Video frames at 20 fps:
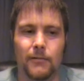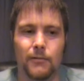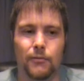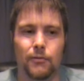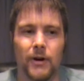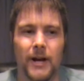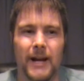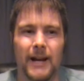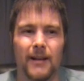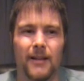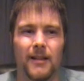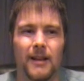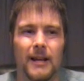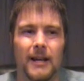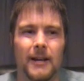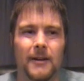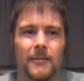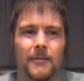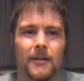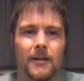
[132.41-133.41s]

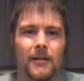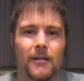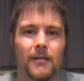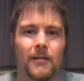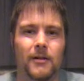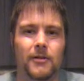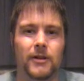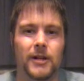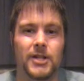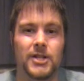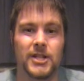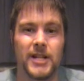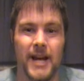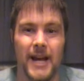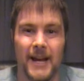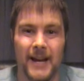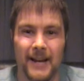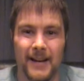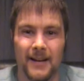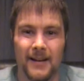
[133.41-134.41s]
lazy,
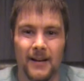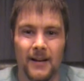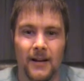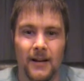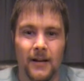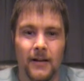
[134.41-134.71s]
cliché.